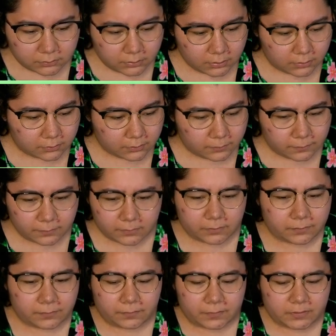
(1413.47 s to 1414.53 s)
Oh.
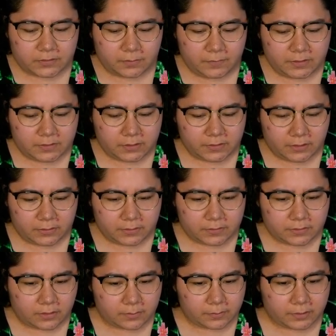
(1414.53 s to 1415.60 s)
For some reason, I thought this
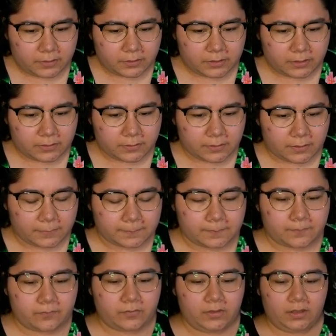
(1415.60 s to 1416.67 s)
song played already. Okay.
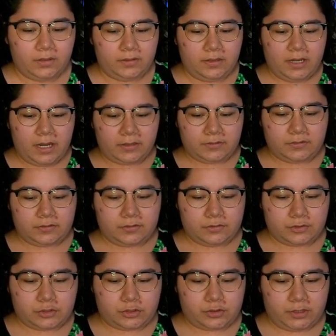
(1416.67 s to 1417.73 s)
Next
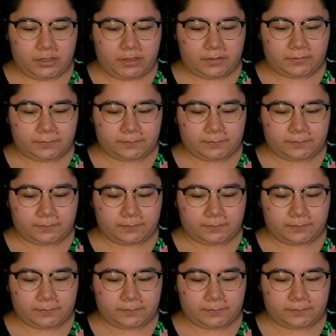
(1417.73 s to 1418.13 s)
tree.